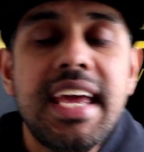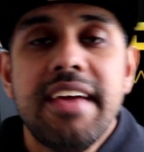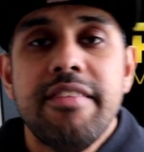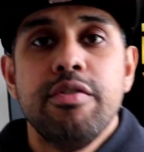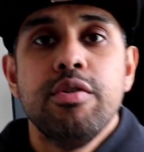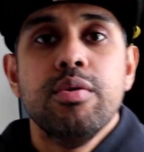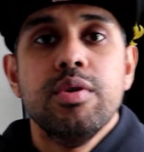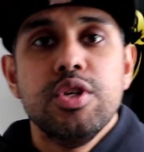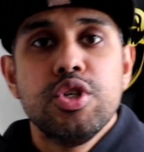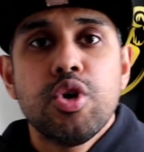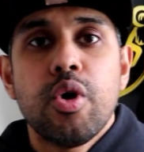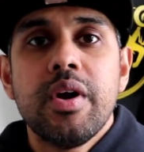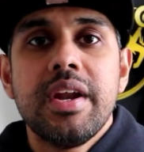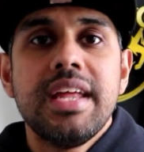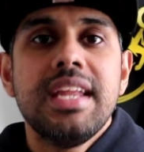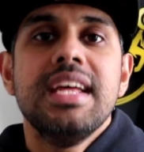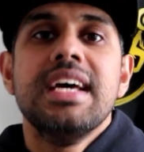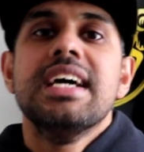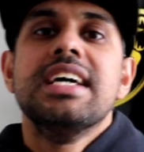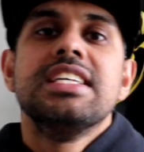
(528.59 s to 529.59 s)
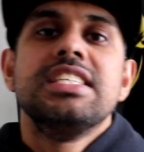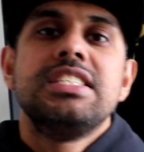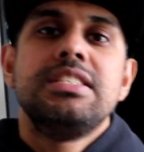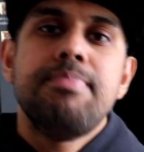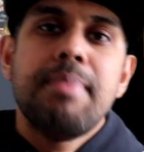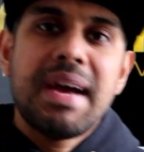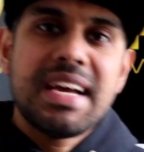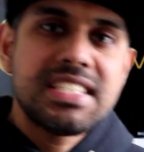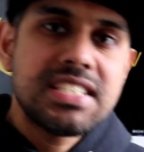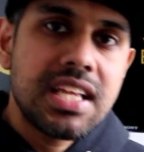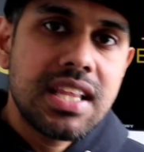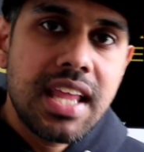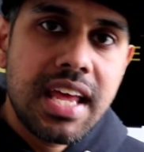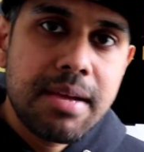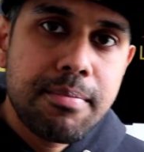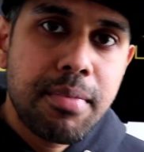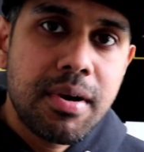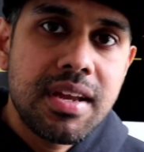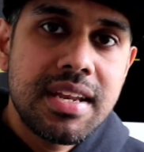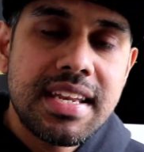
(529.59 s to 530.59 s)
If you enjoyed it, smash that
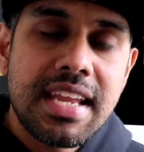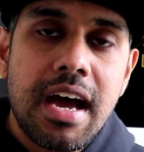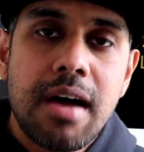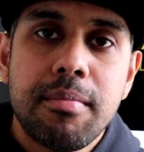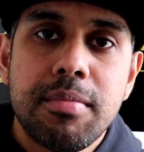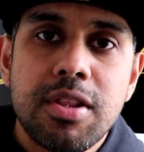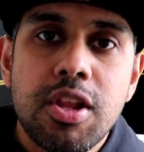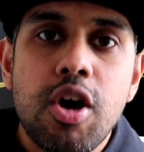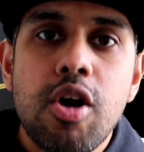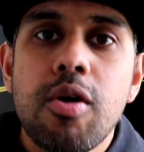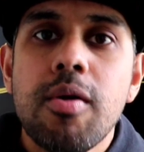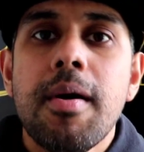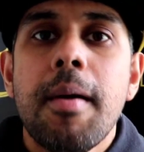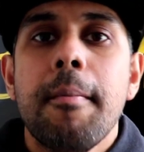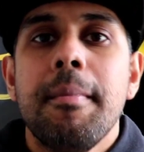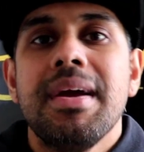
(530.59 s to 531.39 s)
like button down below